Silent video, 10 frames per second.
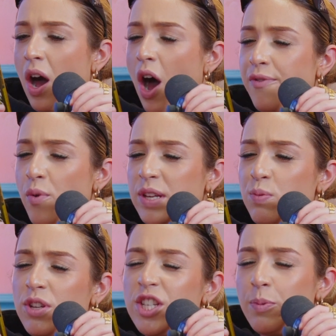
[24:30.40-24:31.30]
I've
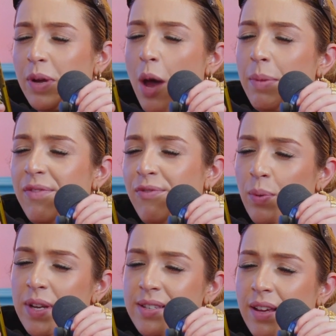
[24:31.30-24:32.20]
always wanted to become an
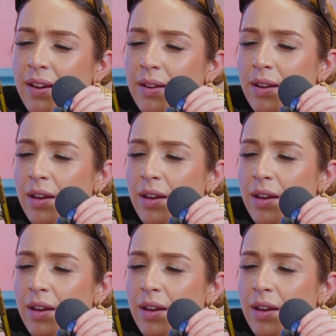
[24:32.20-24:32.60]
influencer,